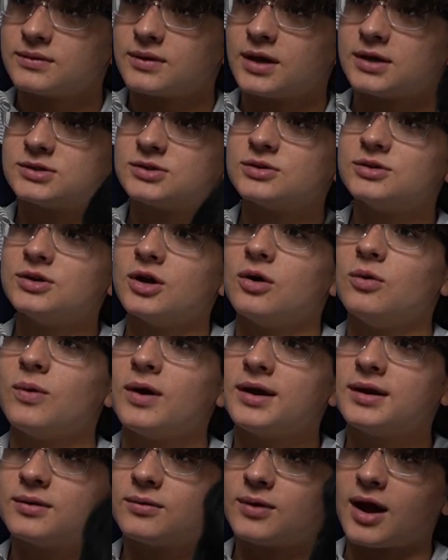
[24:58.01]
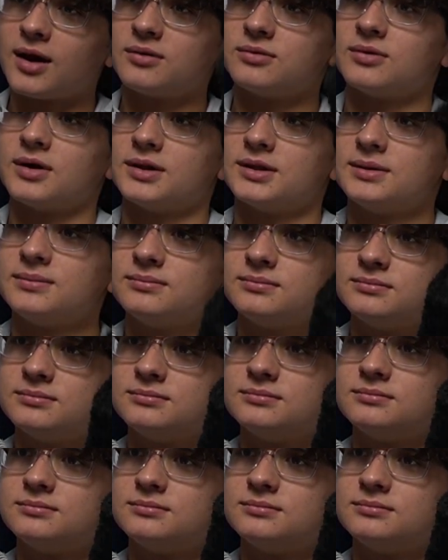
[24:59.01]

Is there no way to outrun them?